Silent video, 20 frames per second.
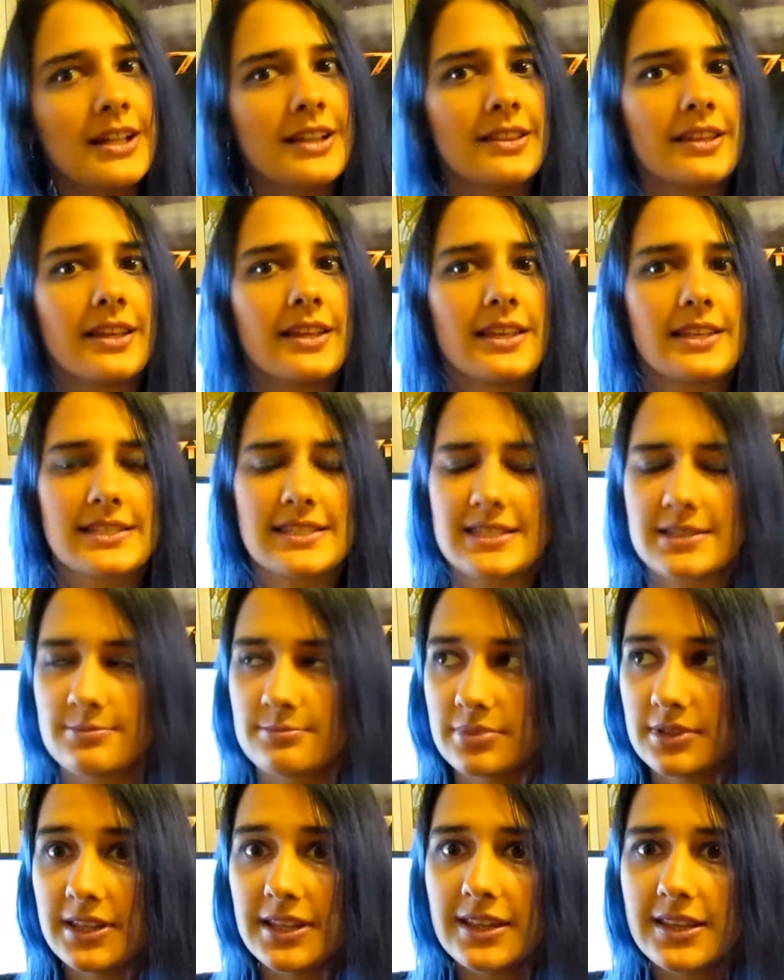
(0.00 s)
Like, it's
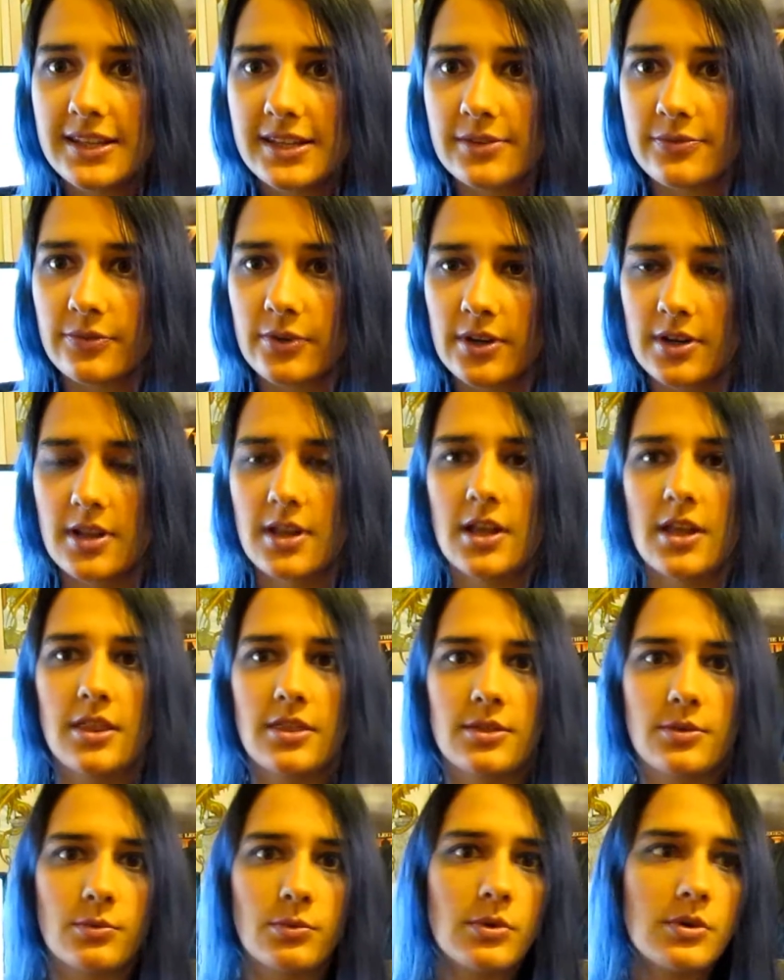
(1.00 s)
completely different.
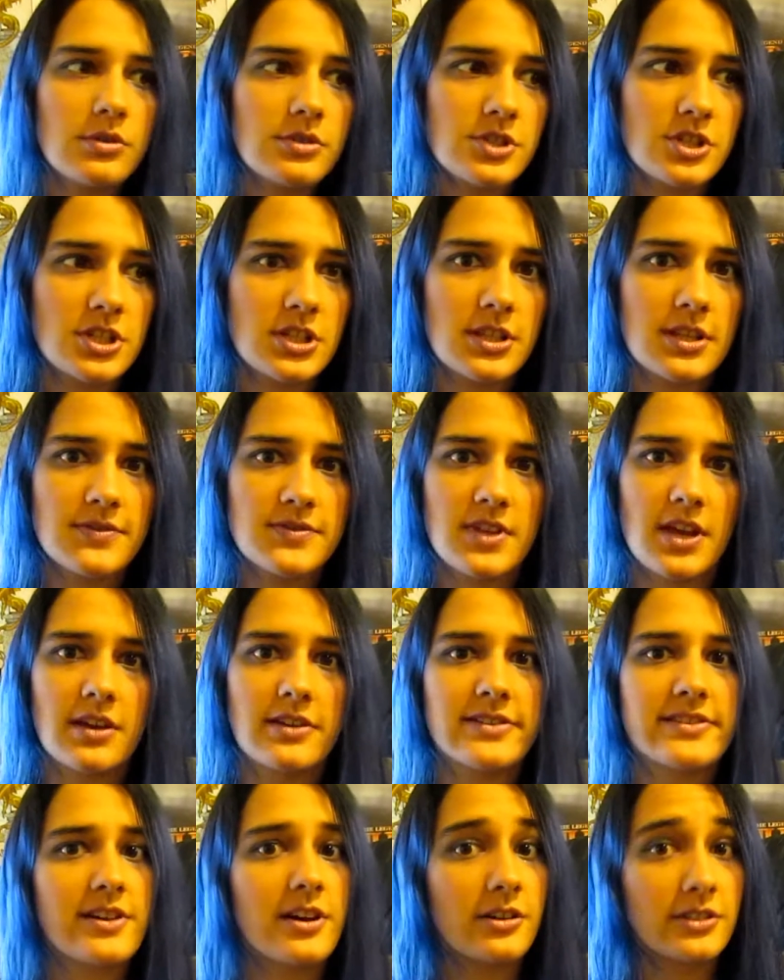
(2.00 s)
The world she lives on
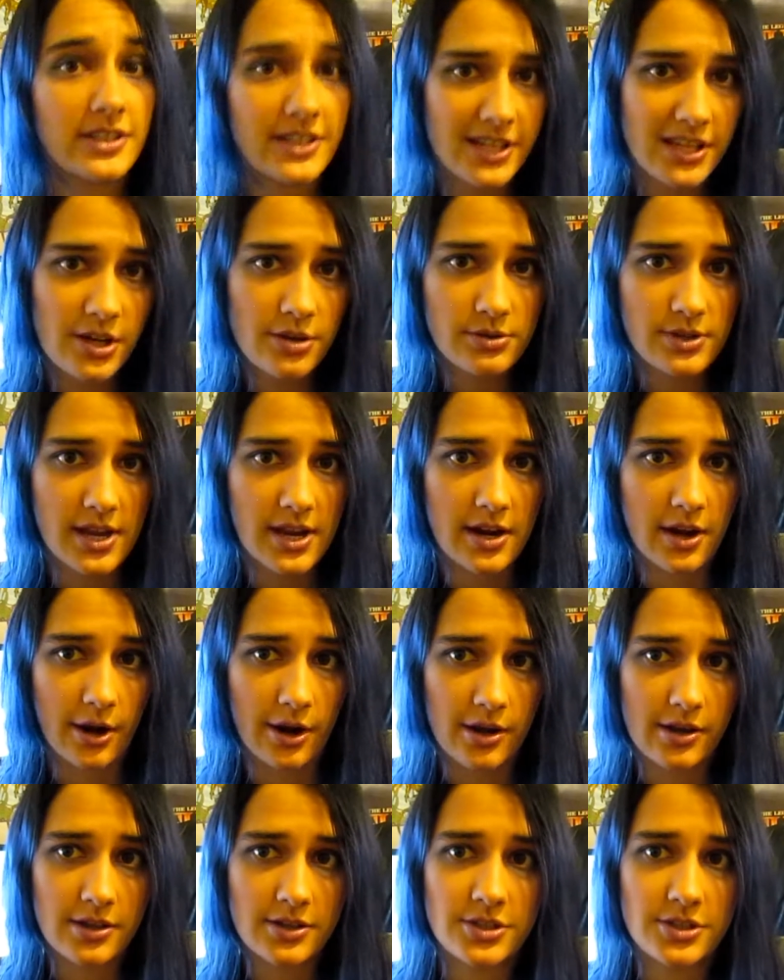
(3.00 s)
is called Eoterra.